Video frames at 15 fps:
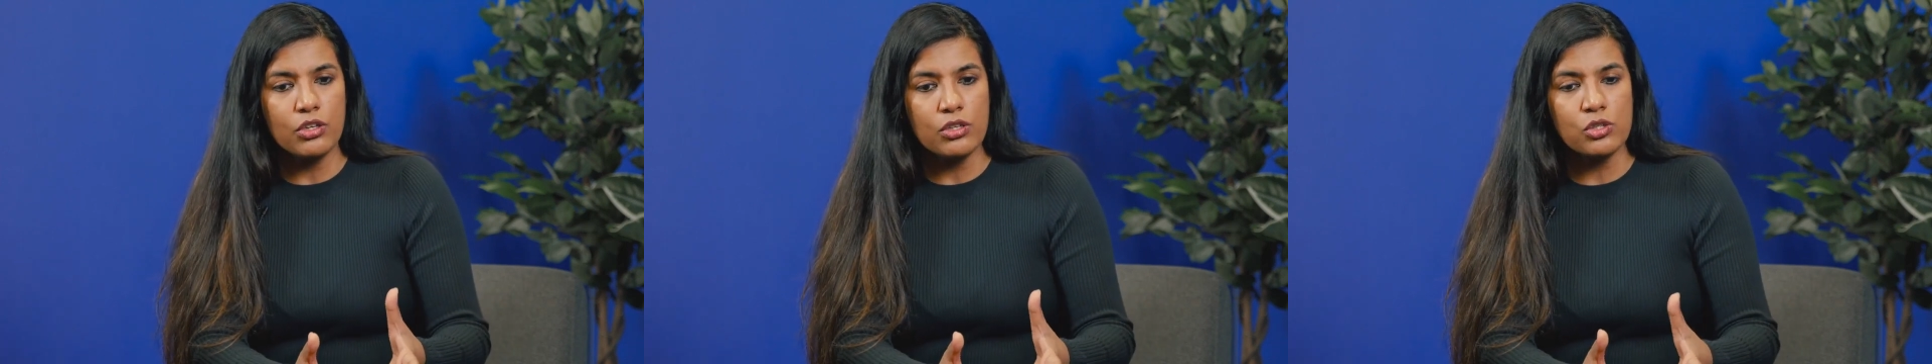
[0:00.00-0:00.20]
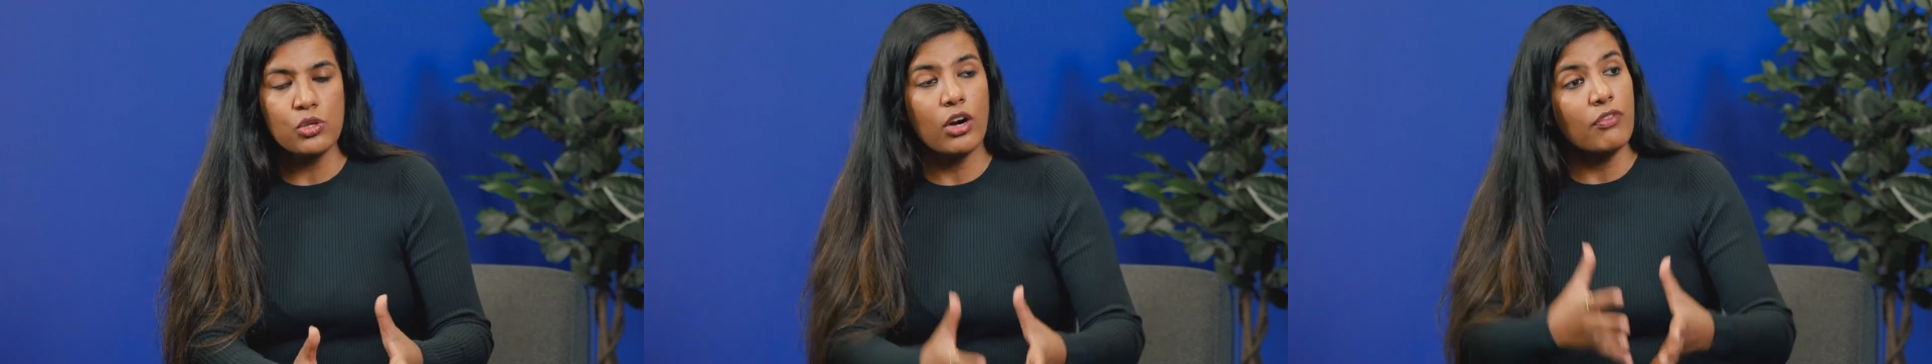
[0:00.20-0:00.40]

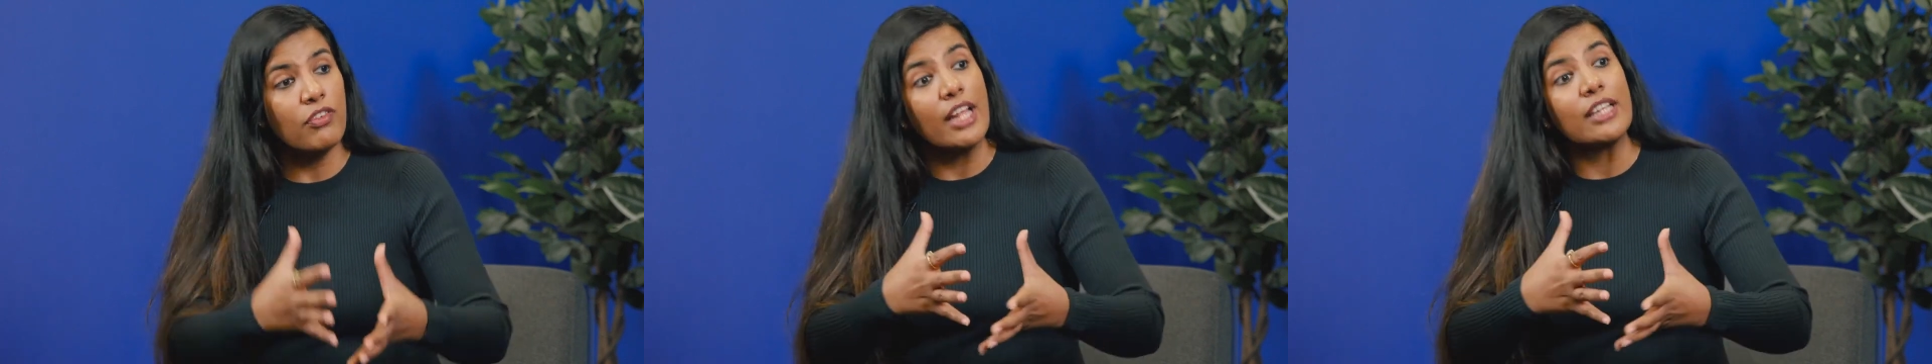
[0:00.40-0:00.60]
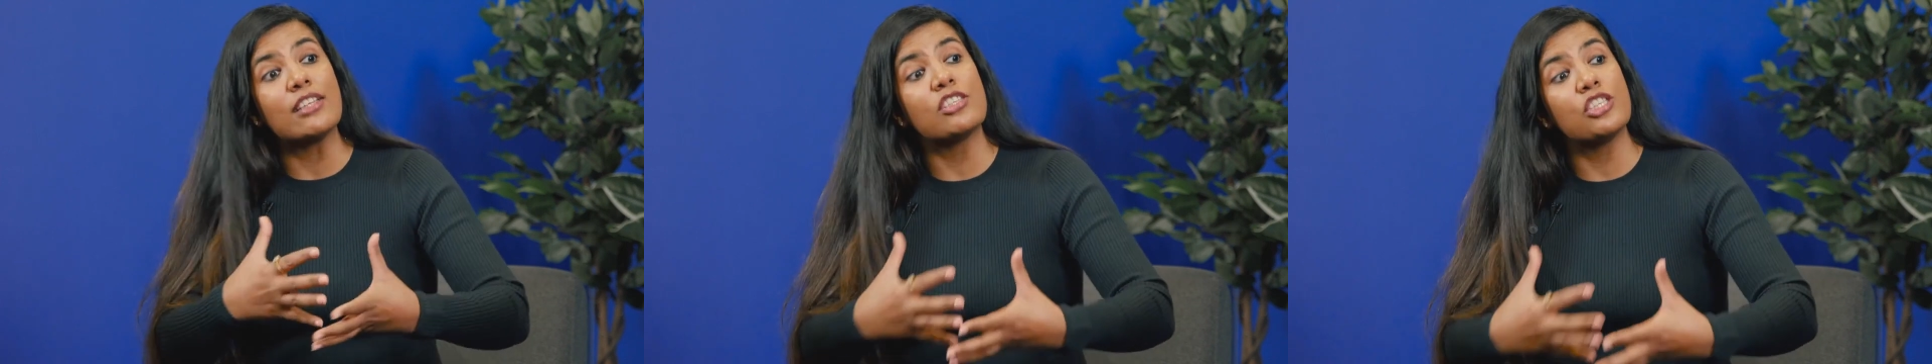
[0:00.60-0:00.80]
sort of
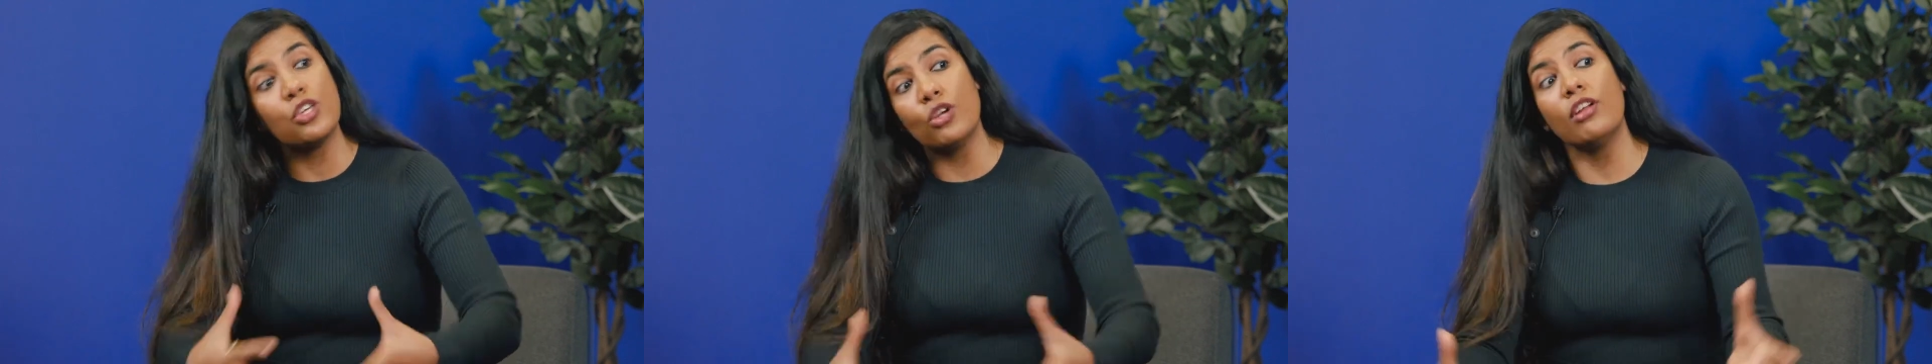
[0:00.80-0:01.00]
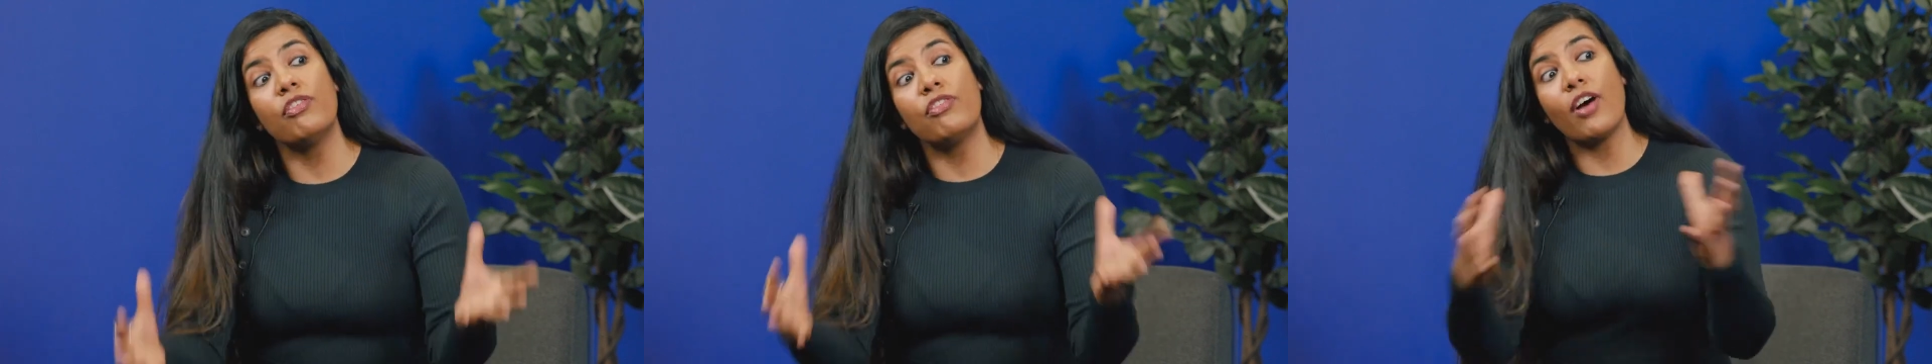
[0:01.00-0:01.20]
like this
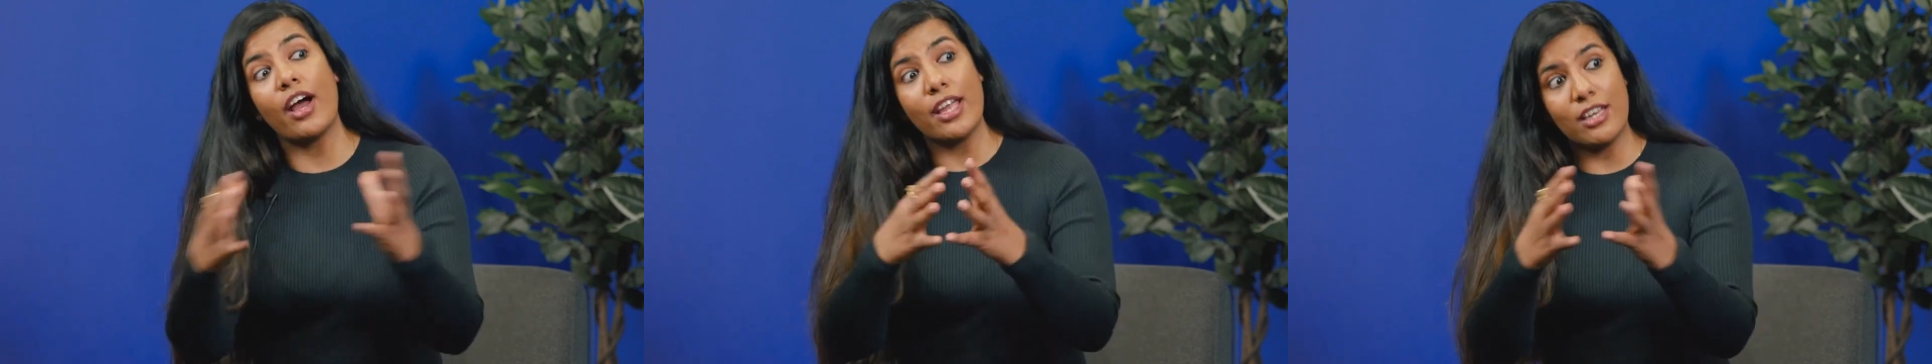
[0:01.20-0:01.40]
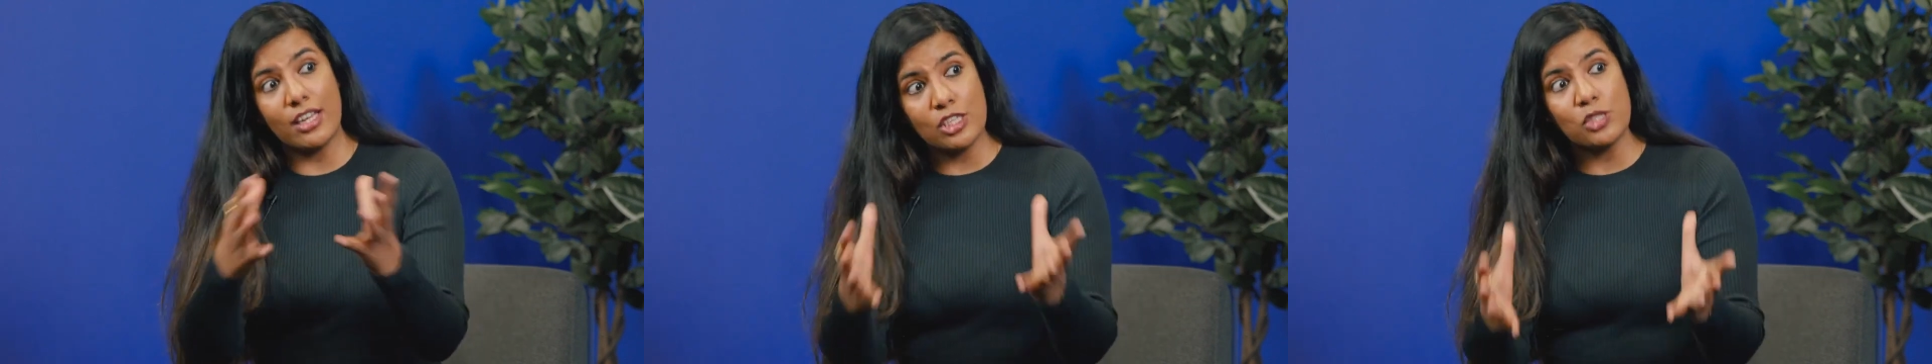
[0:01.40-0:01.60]

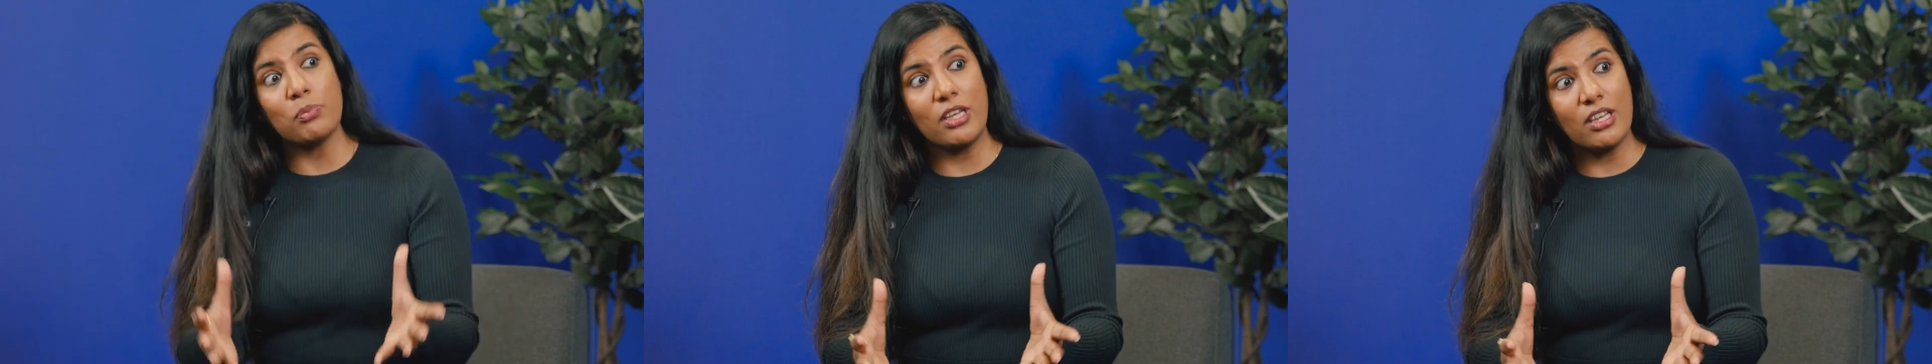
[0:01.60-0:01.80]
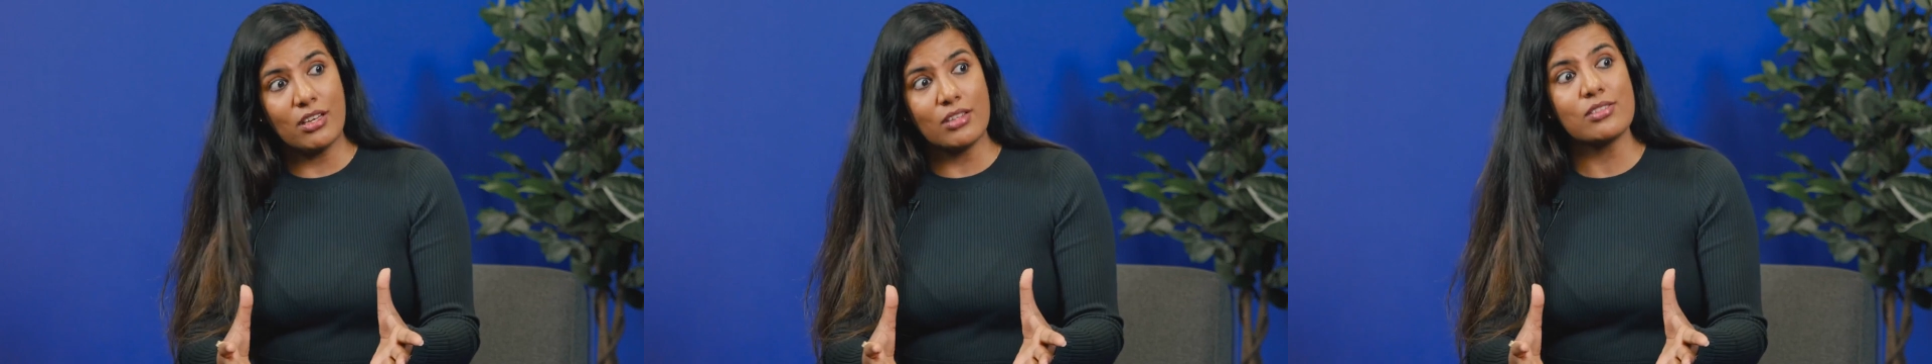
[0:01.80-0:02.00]
unified
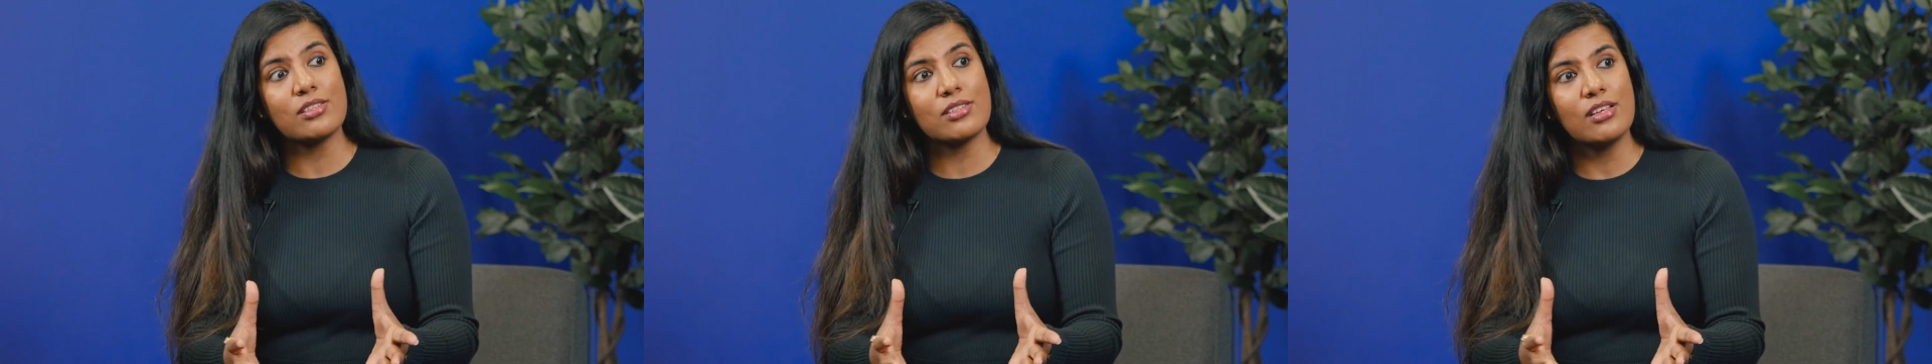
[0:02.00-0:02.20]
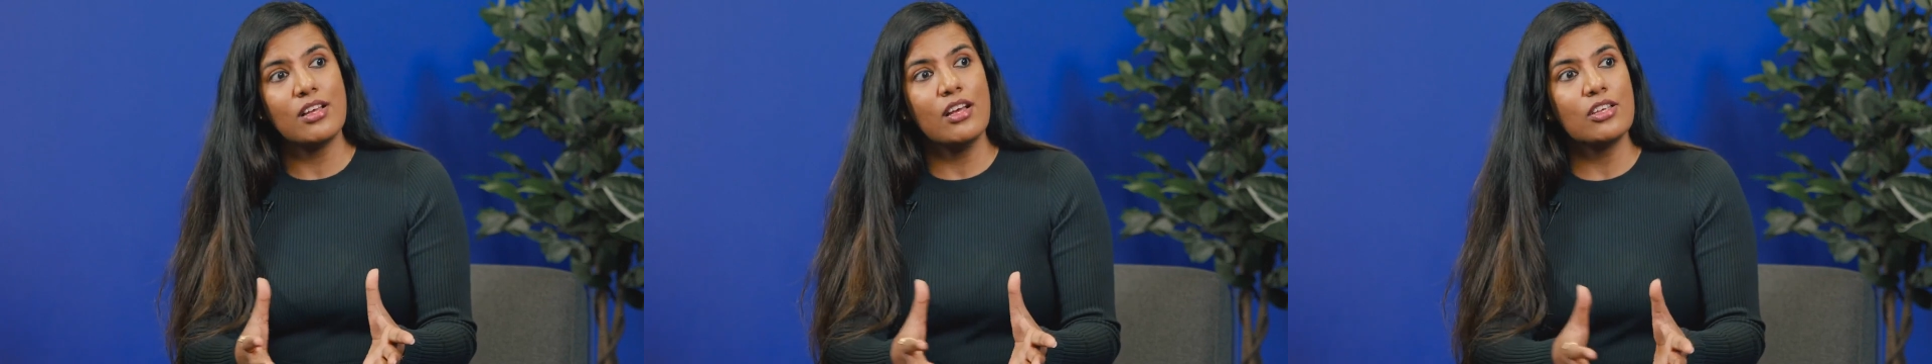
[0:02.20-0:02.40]

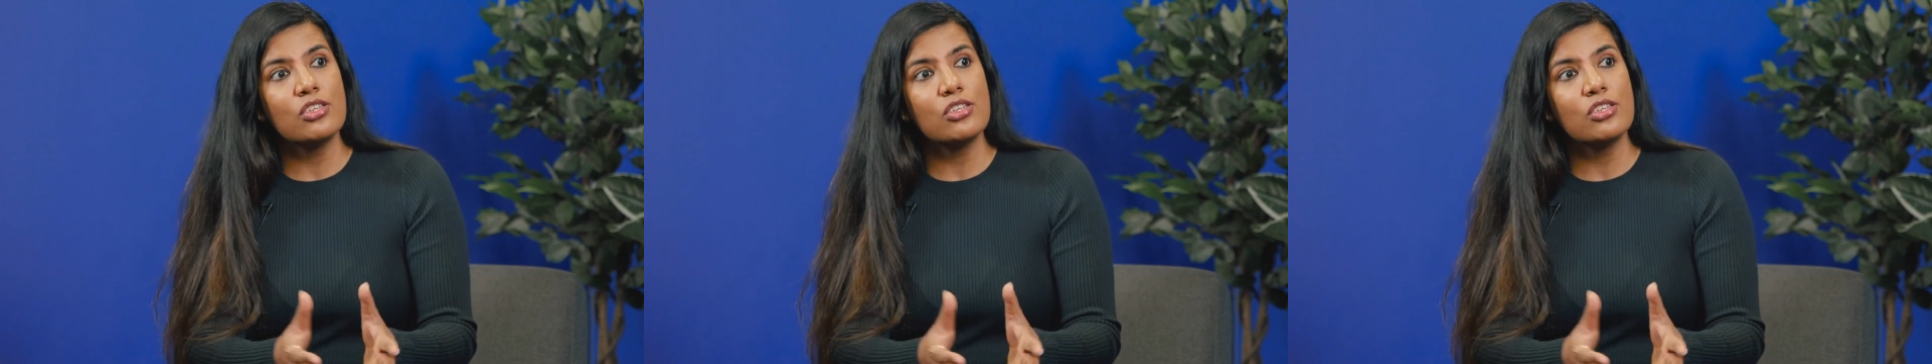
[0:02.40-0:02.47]
experience.